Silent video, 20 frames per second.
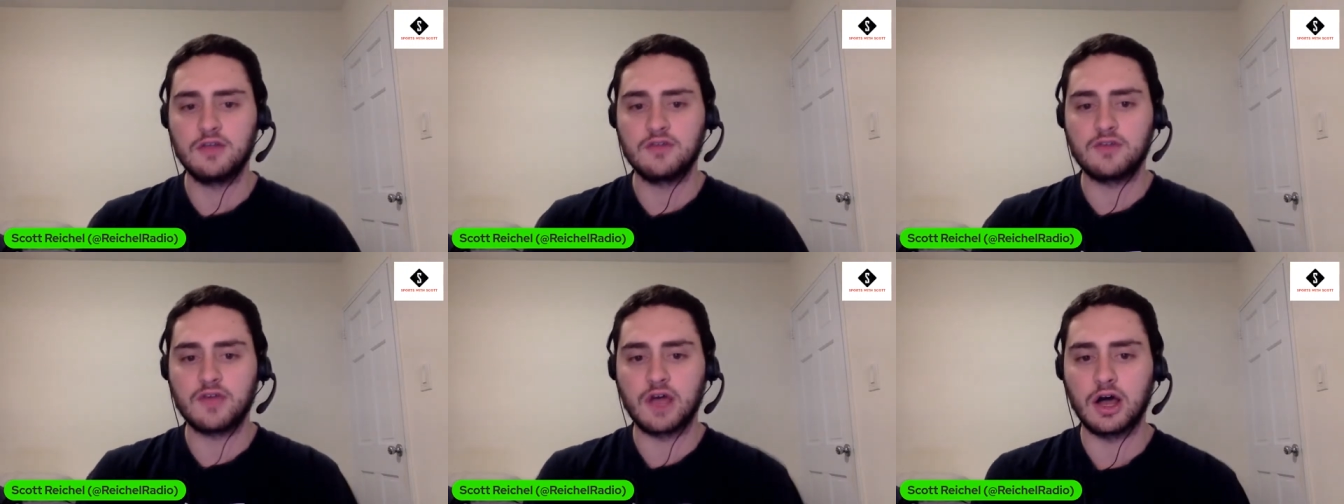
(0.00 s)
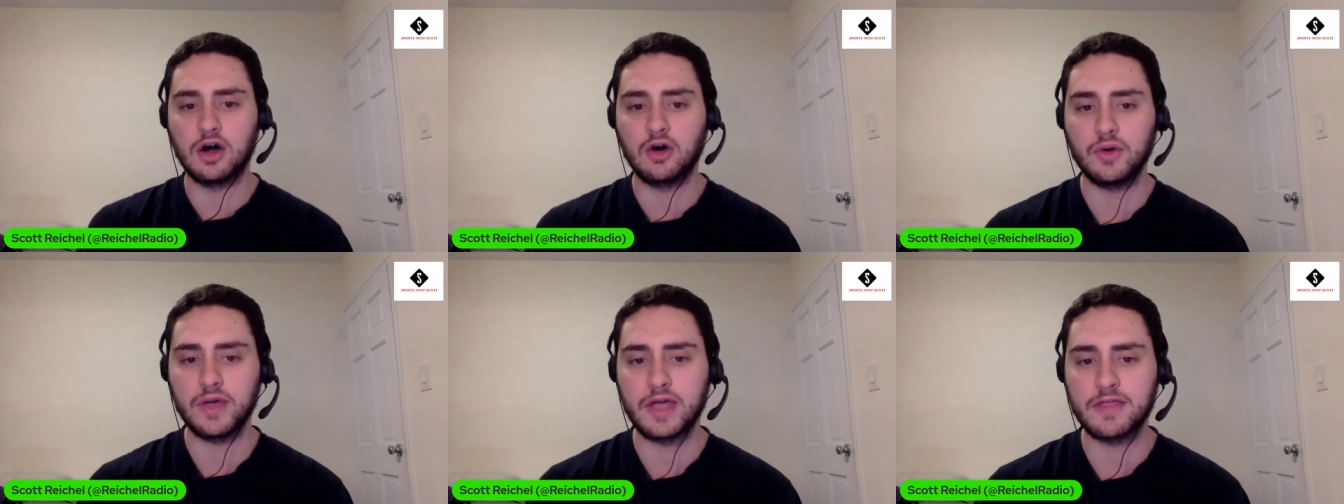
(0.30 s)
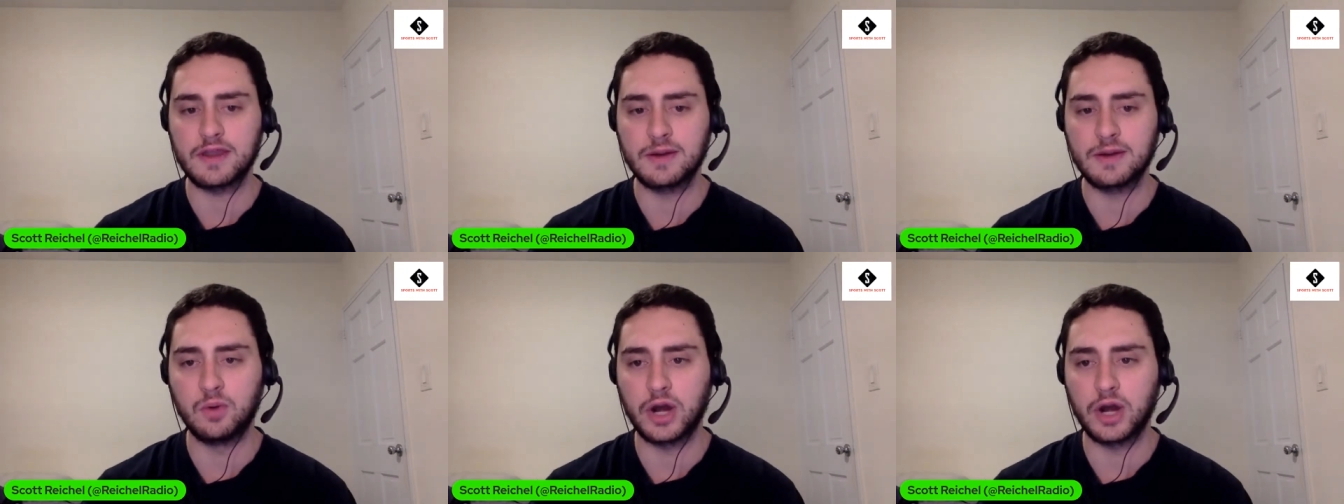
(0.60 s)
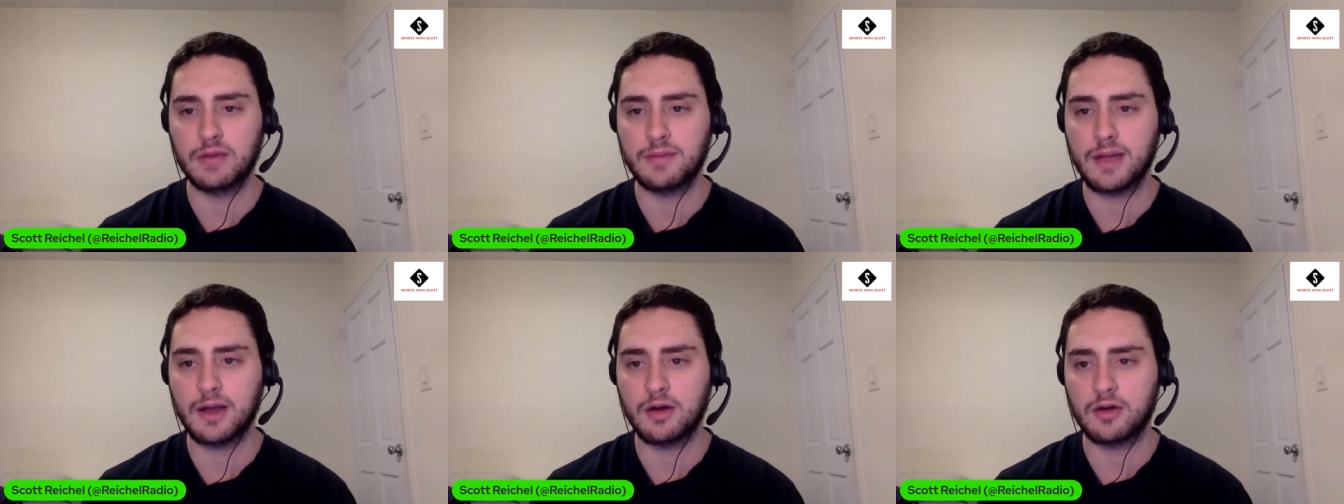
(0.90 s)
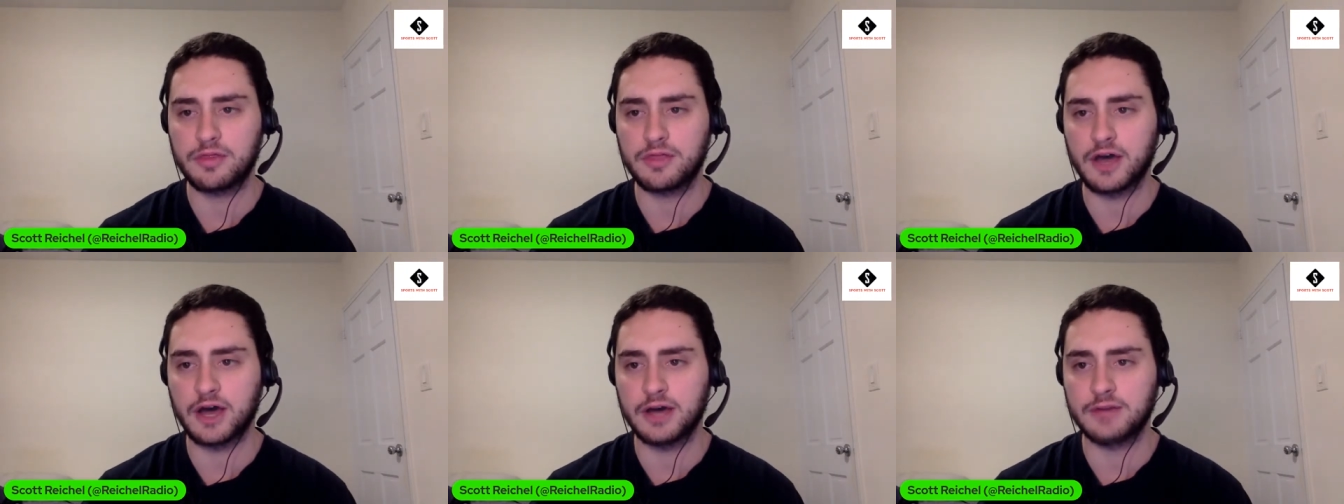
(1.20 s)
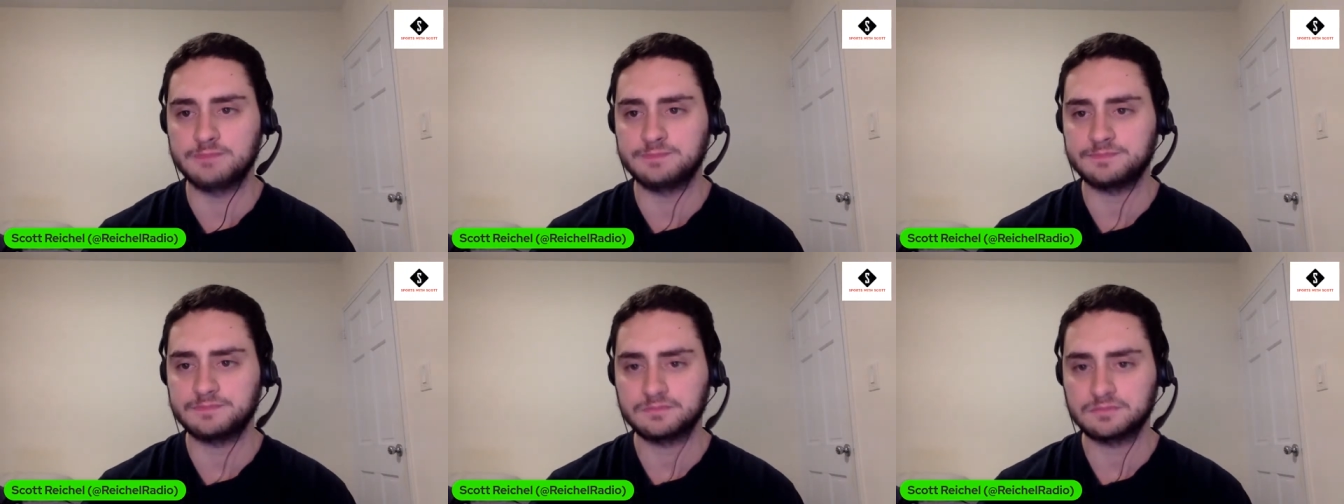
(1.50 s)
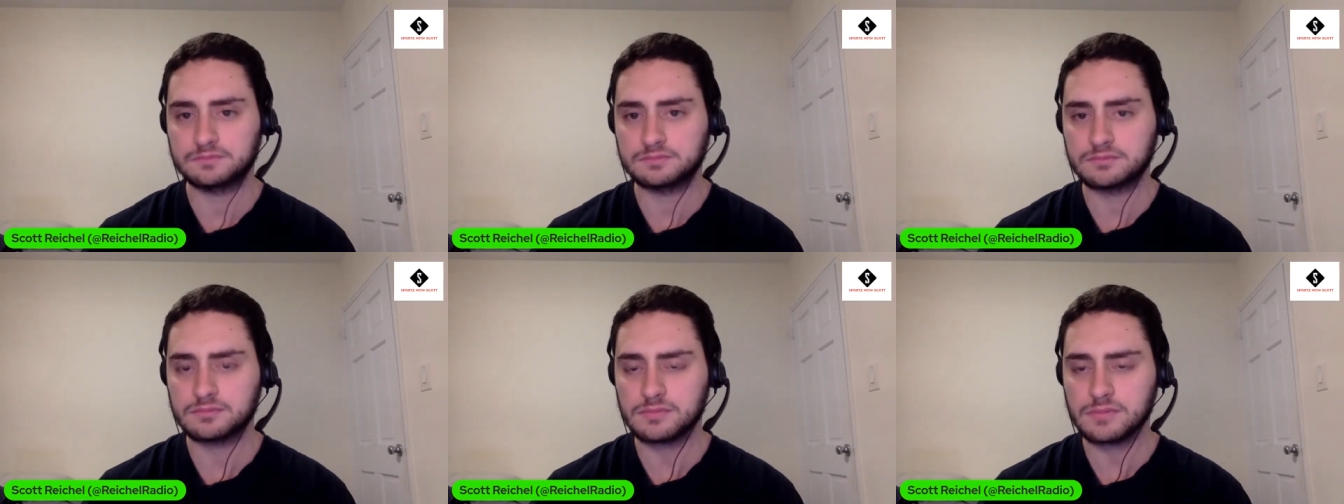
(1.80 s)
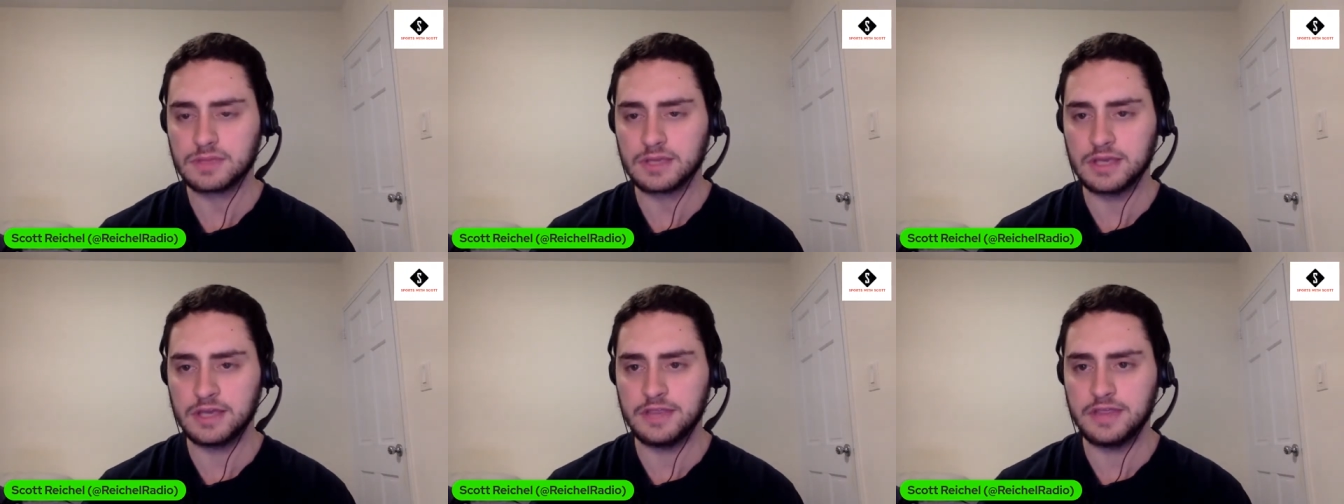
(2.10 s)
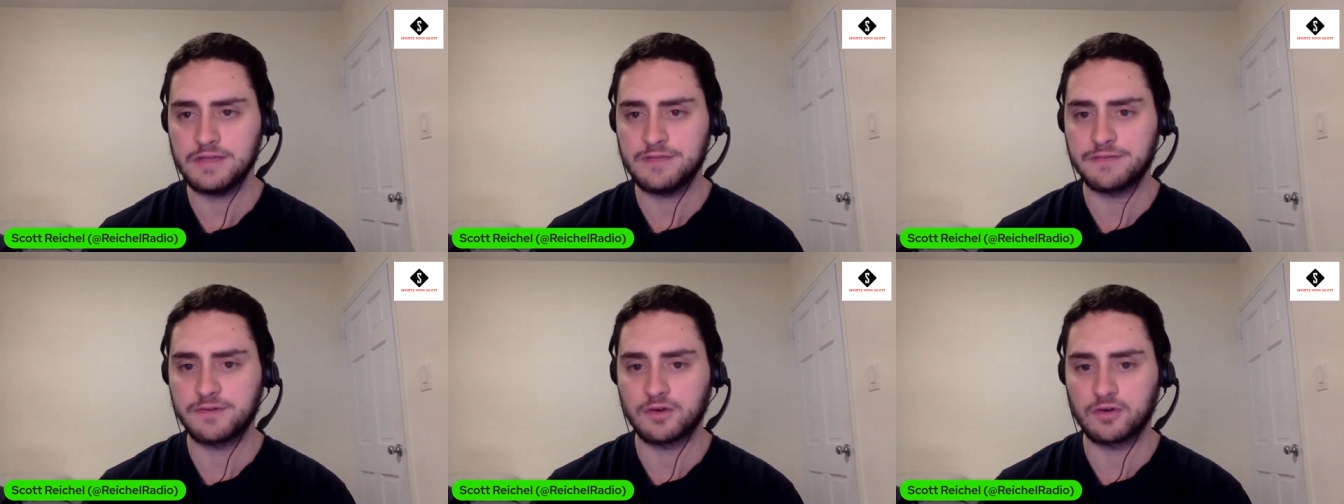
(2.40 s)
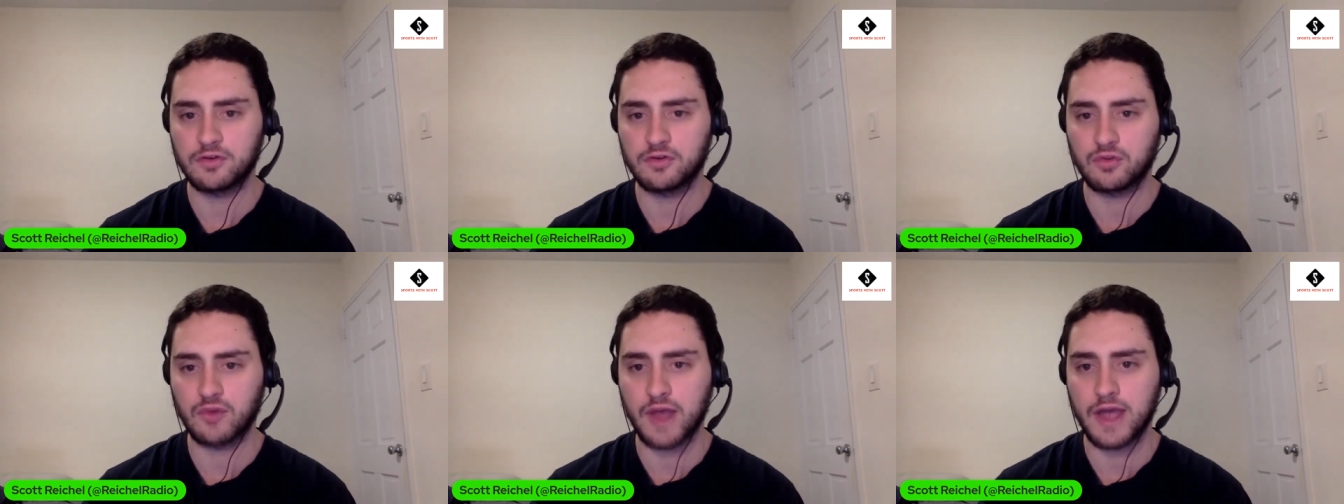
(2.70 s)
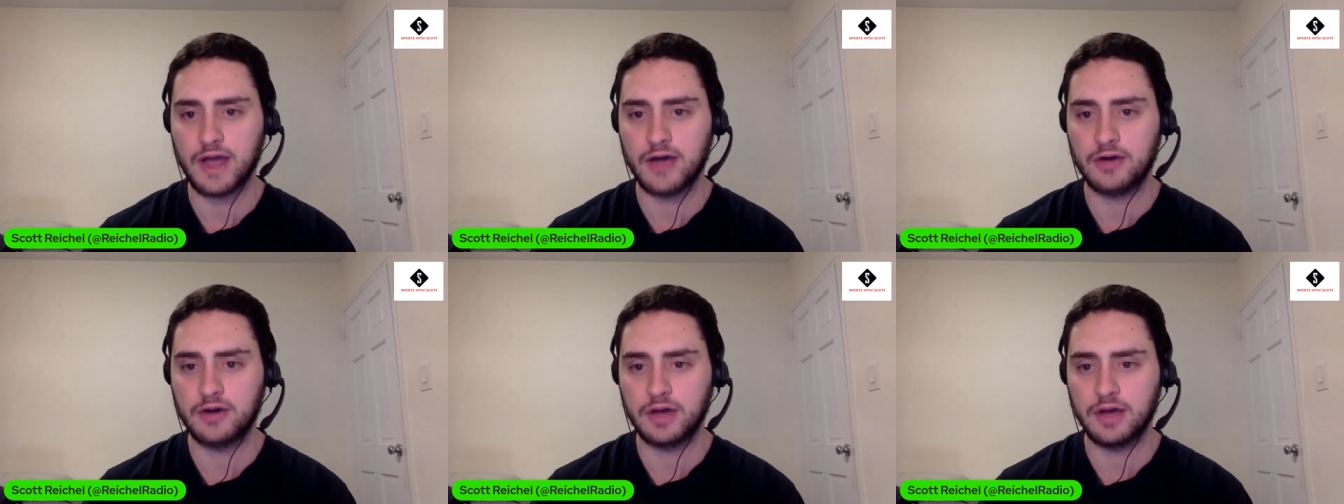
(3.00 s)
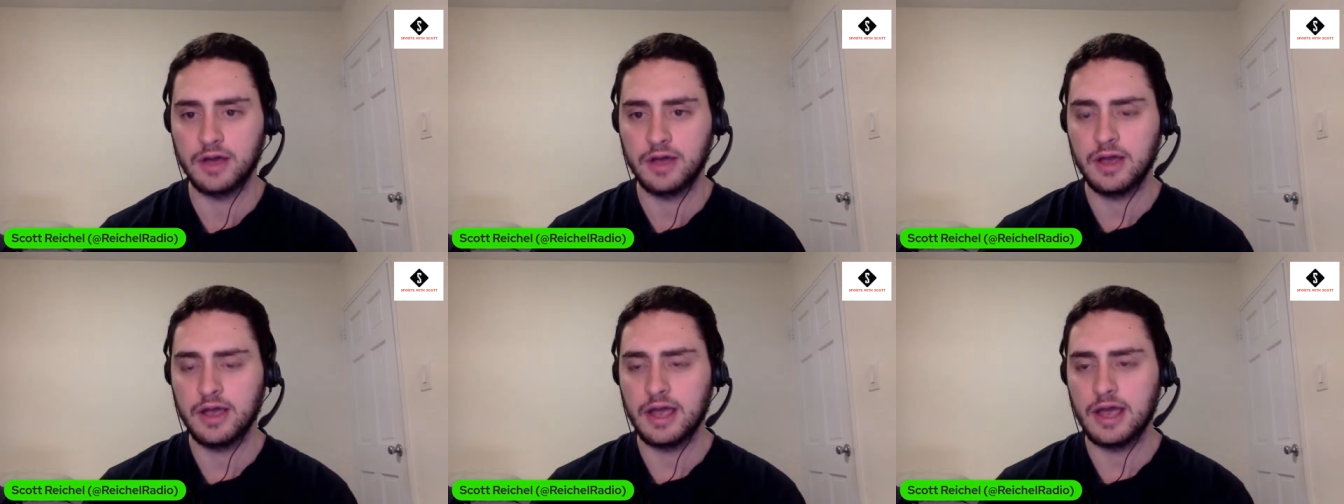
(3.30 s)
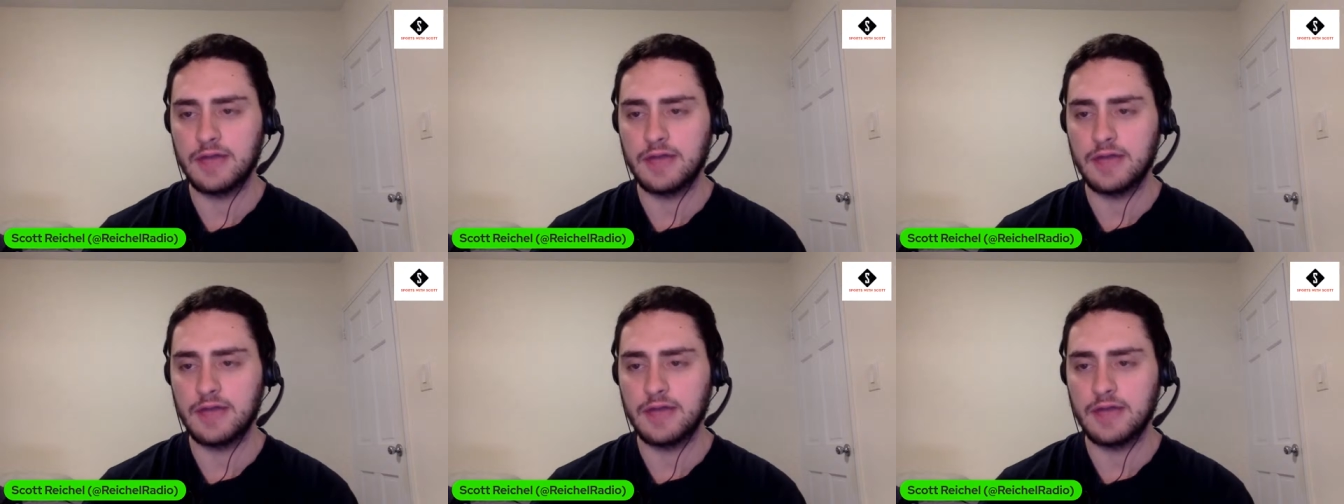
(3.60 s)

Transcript: So he ended up winning a marathon in the first round,